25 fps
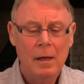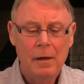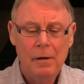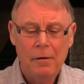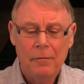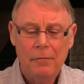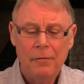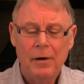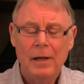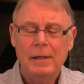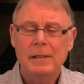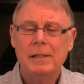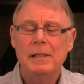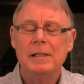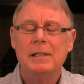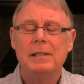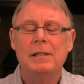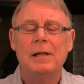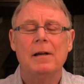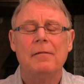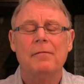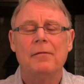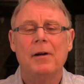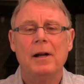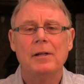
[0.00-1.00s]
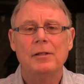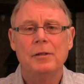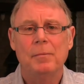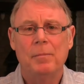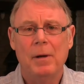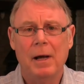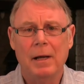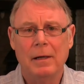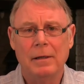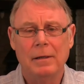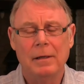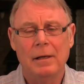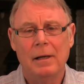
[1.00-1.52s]
Francis
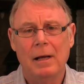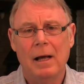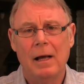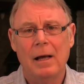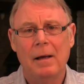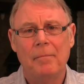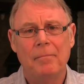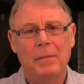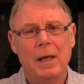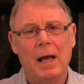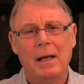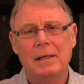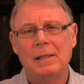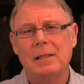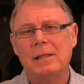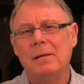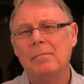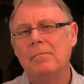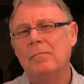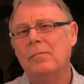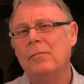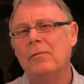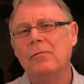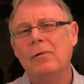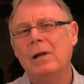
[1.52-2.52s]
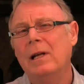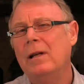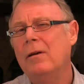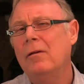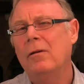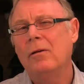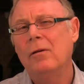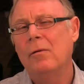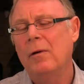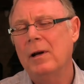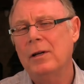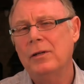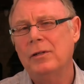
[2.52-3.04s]
Frangipan asked some really good
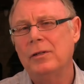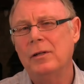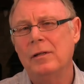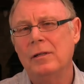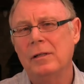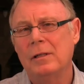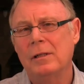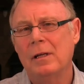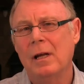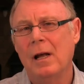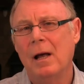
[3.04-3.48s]
questions